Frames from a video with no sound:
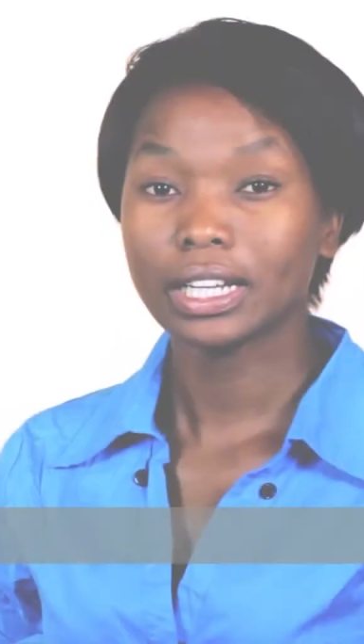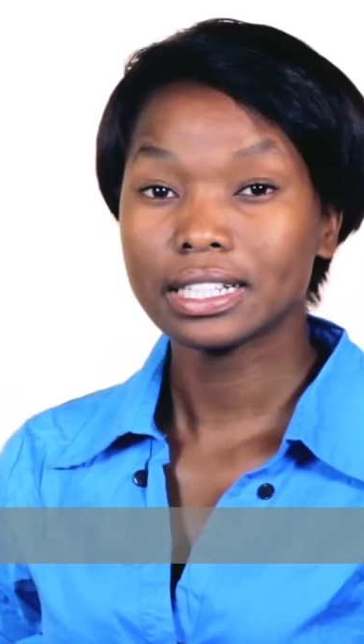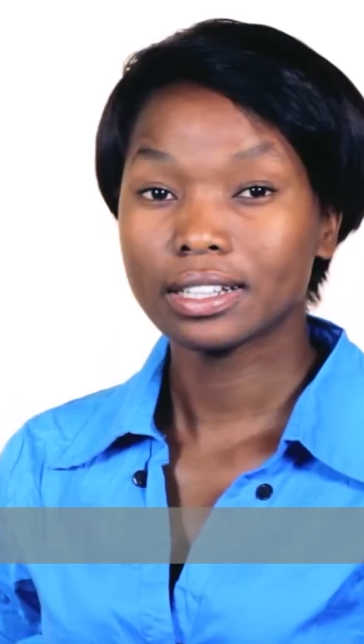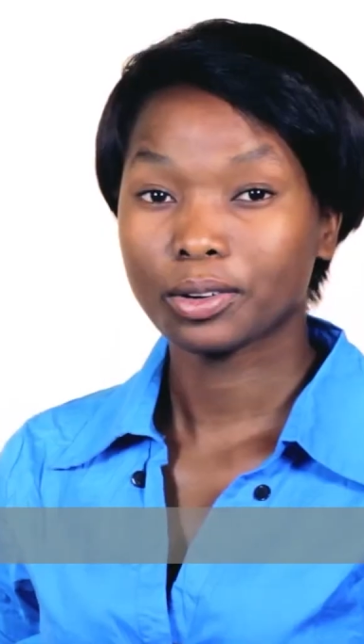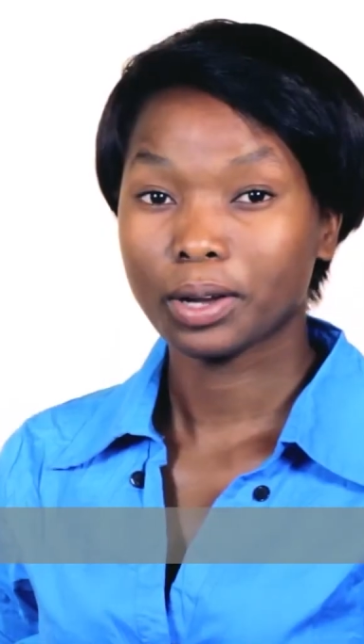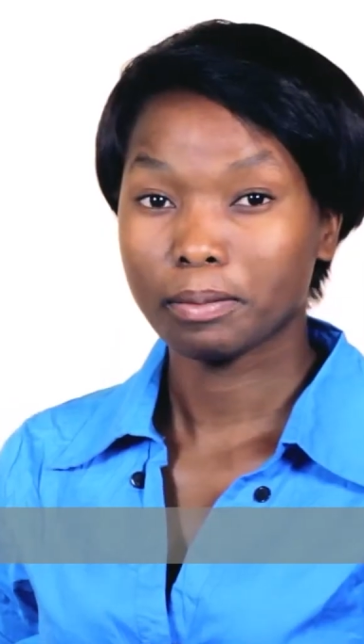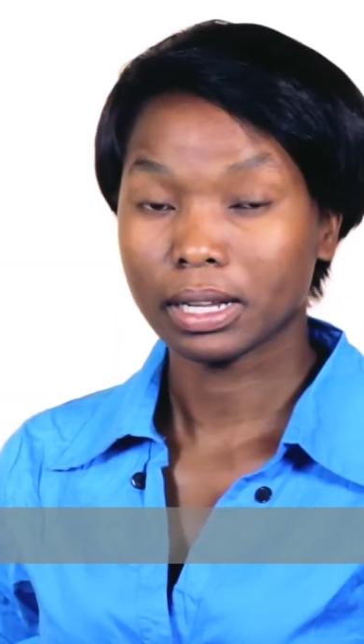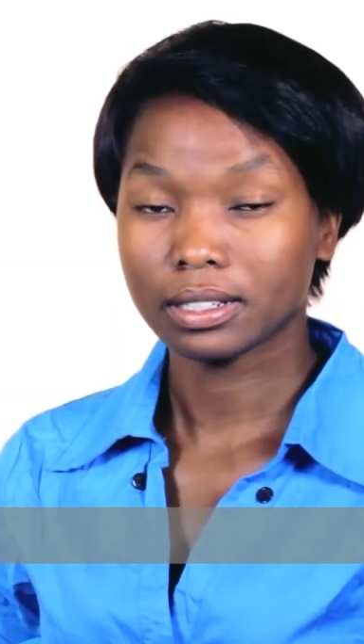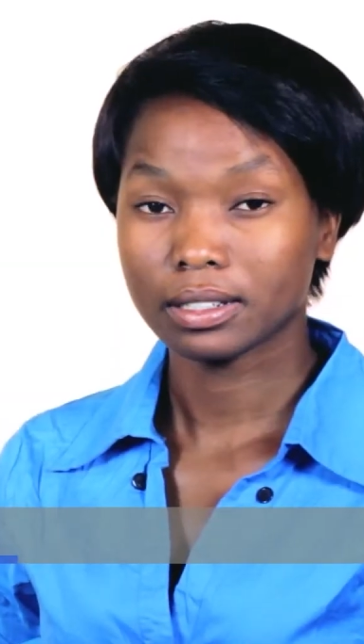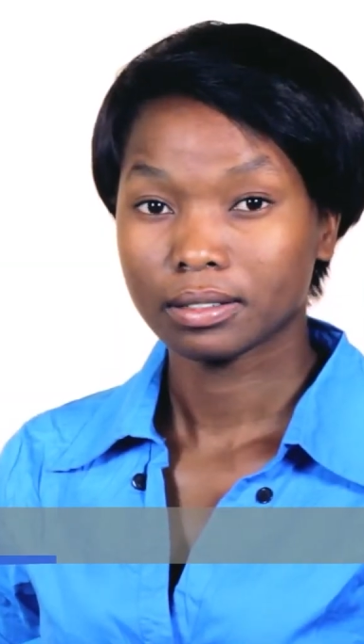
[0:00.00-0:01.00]
lease
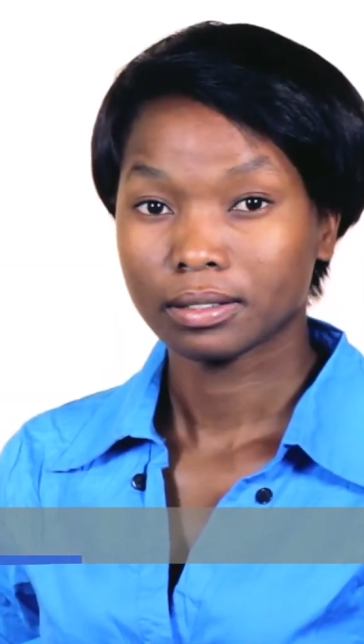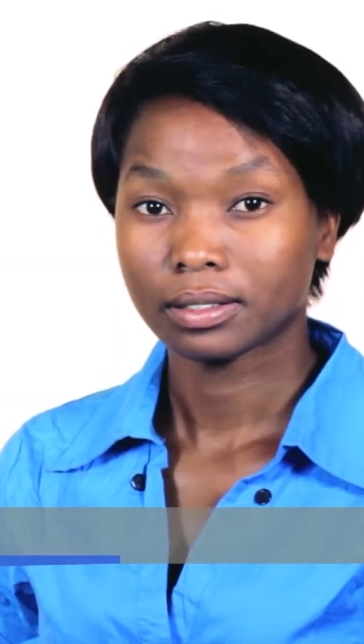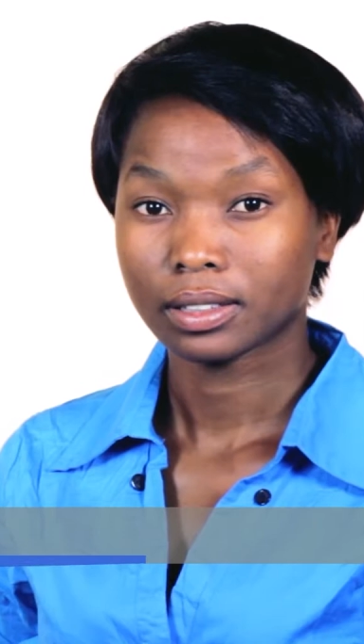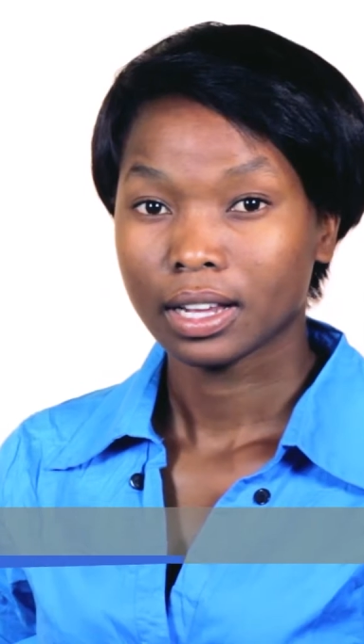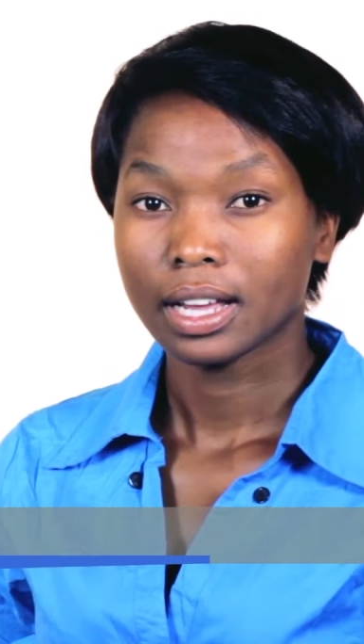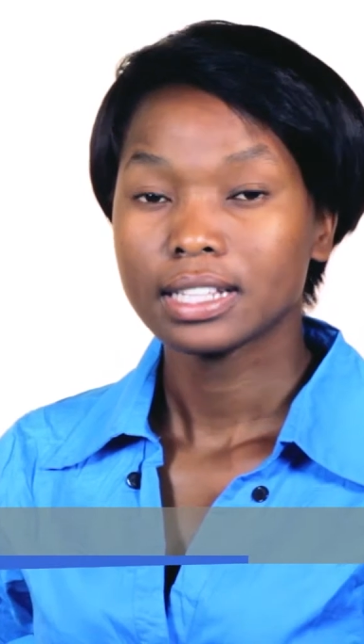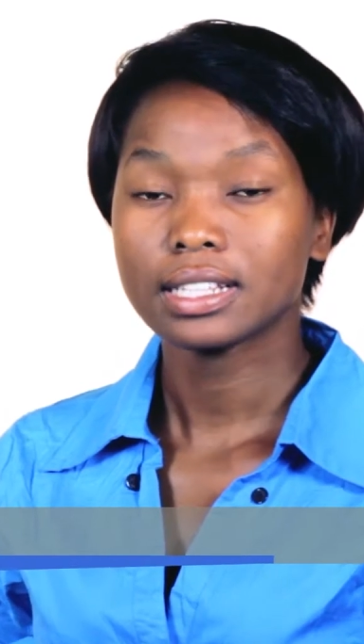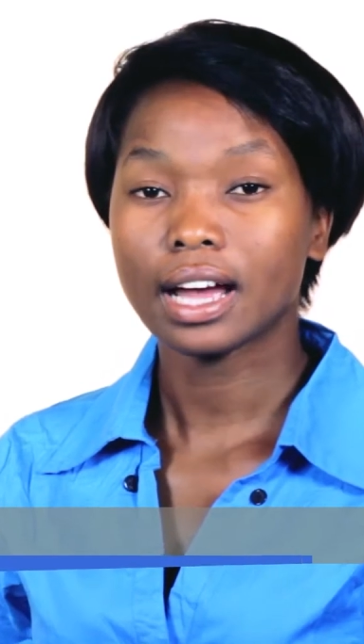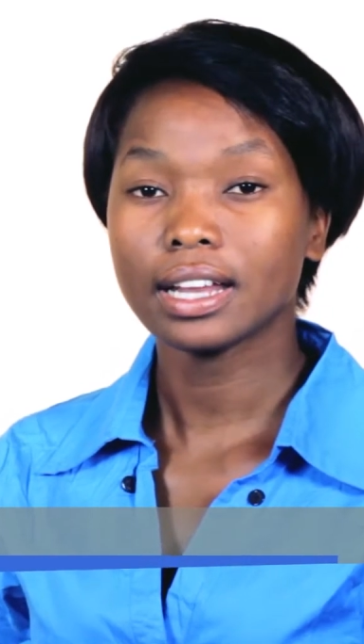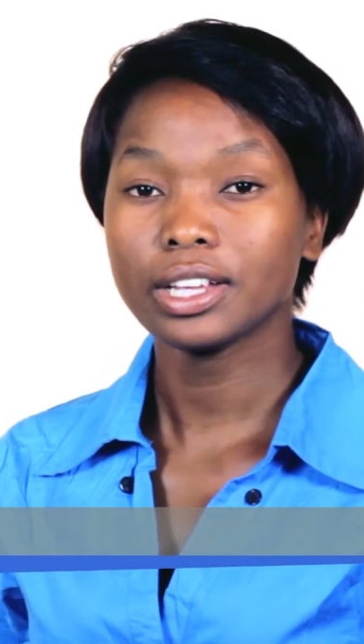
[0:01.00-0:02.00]
agreement.
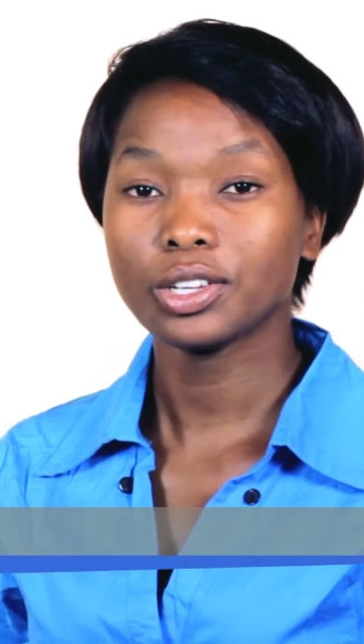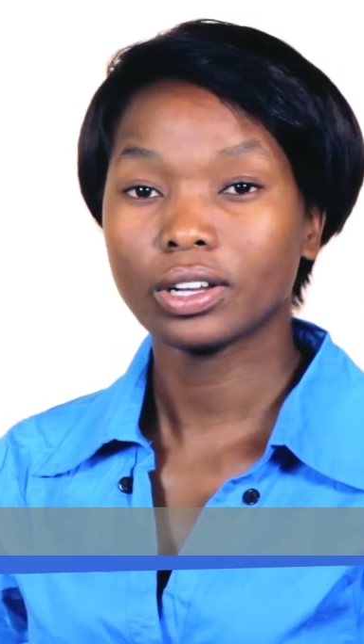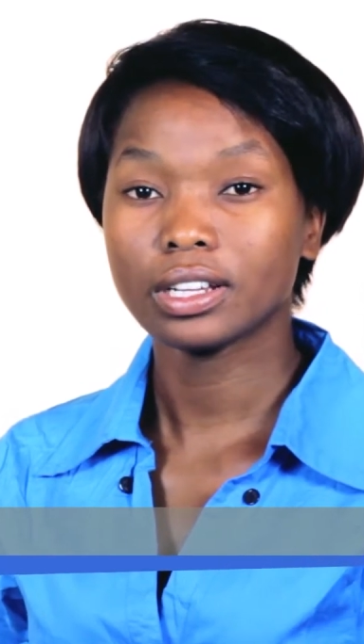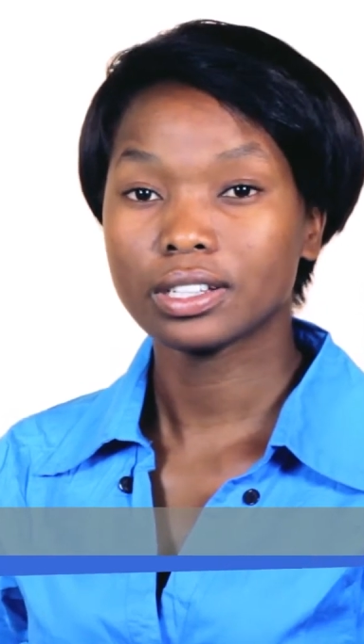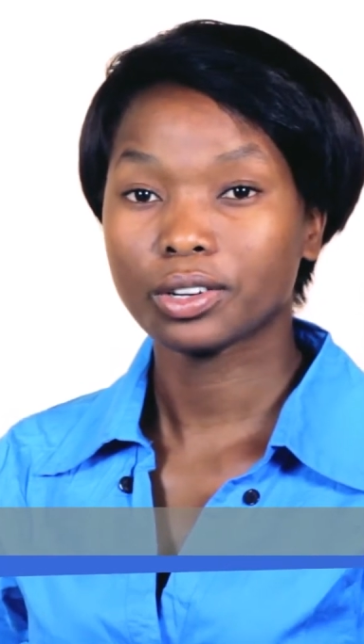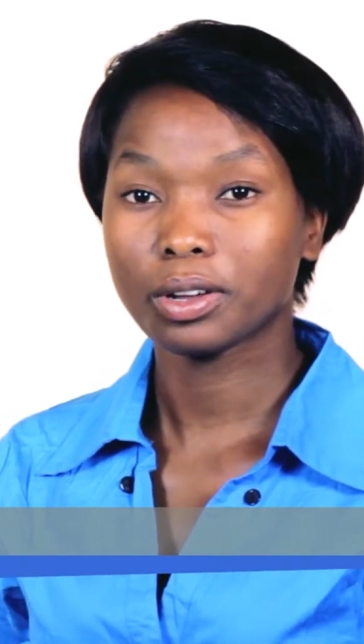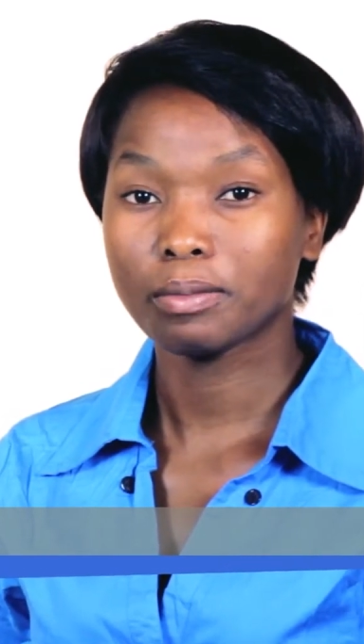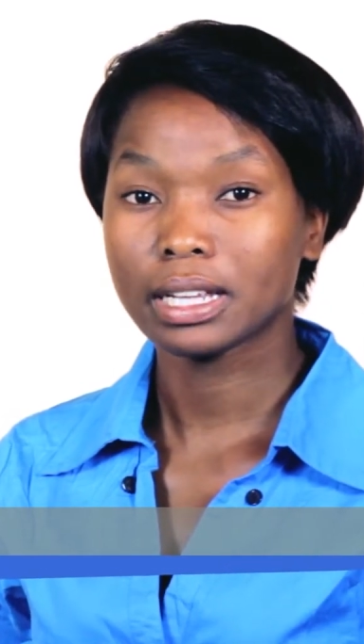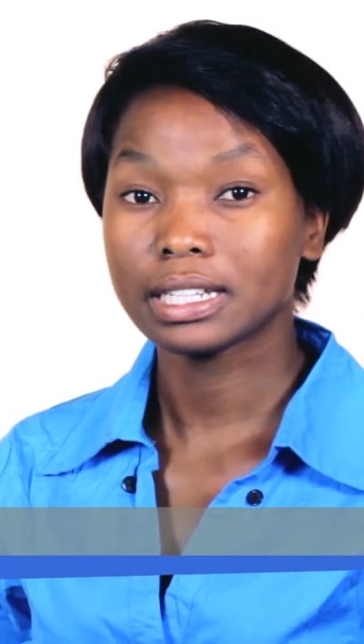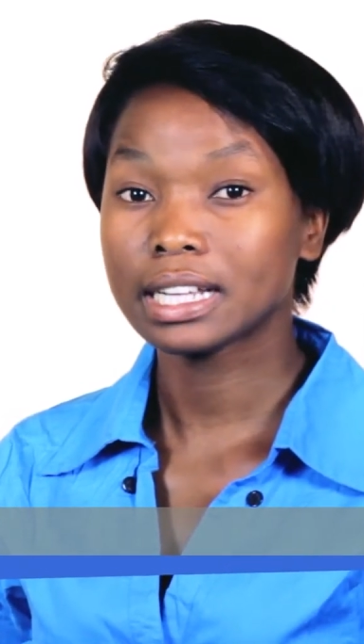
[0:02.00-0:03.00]
Signing your lease
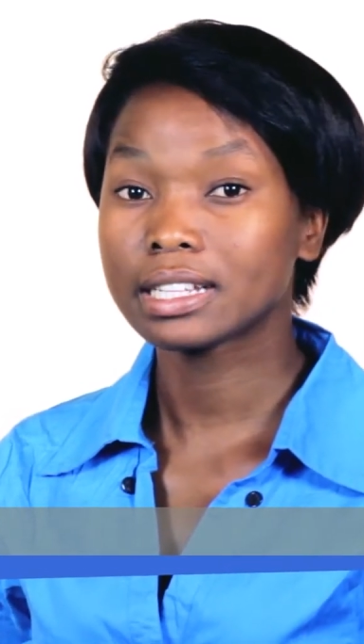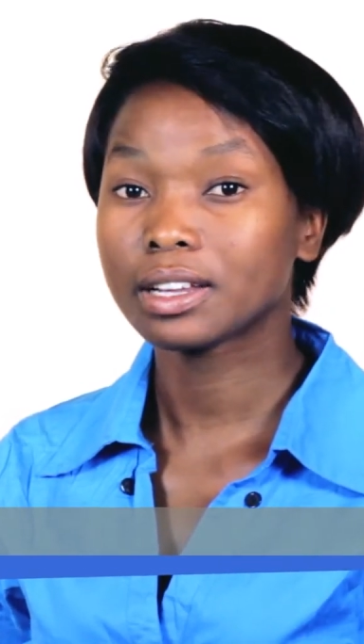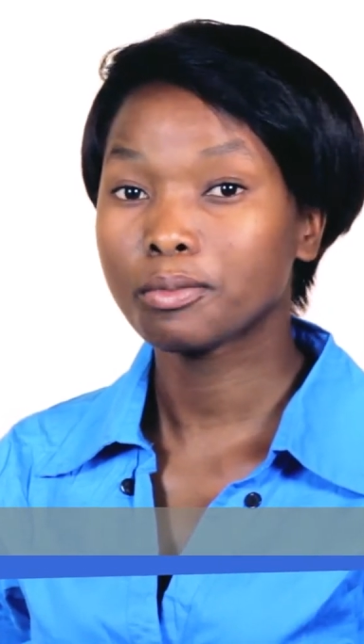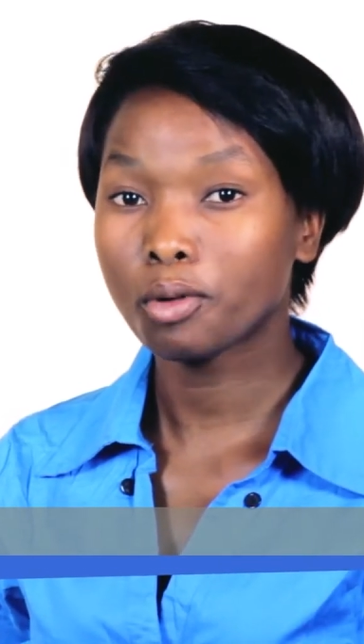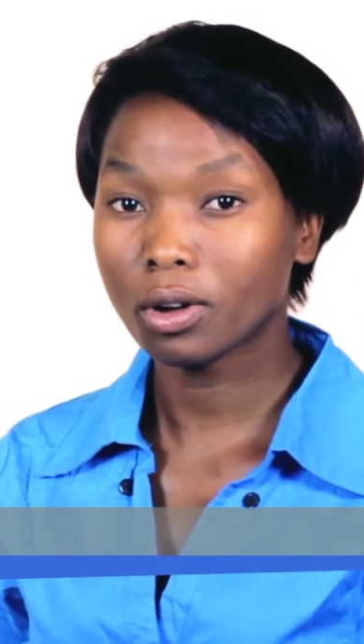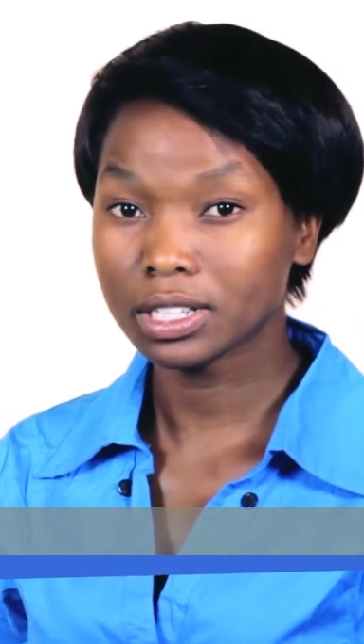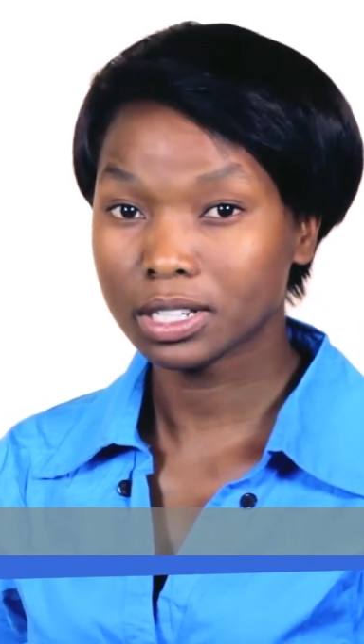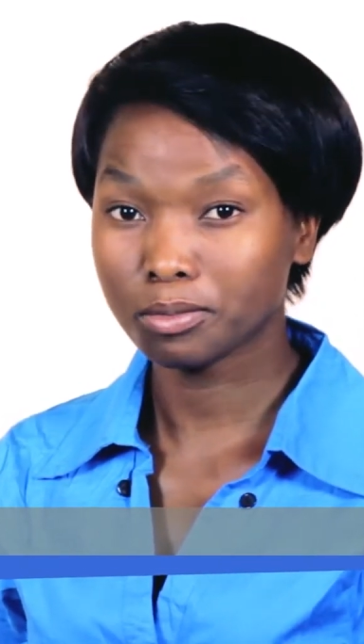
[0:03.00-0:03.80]
agreement is an important